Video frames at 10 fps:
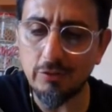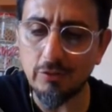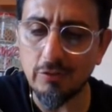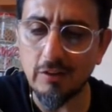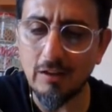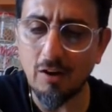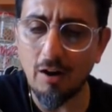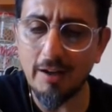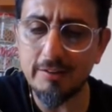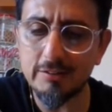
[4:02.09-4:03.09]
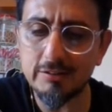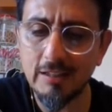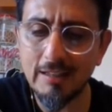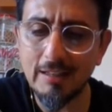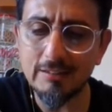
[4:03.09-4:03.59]
You can see kindness
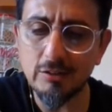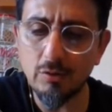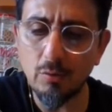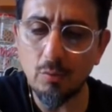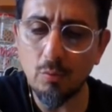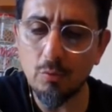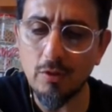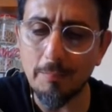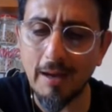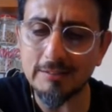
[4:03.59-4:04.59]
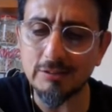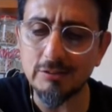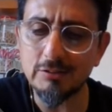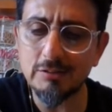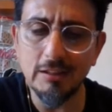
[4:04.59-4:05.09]
is an all that
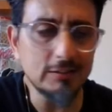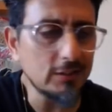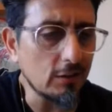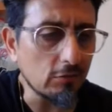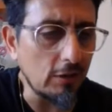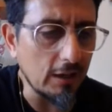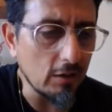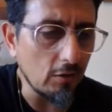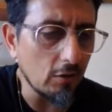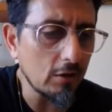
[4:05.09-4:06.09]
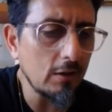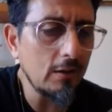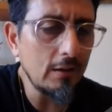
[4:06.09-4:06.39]
matters is at 3 o'clock.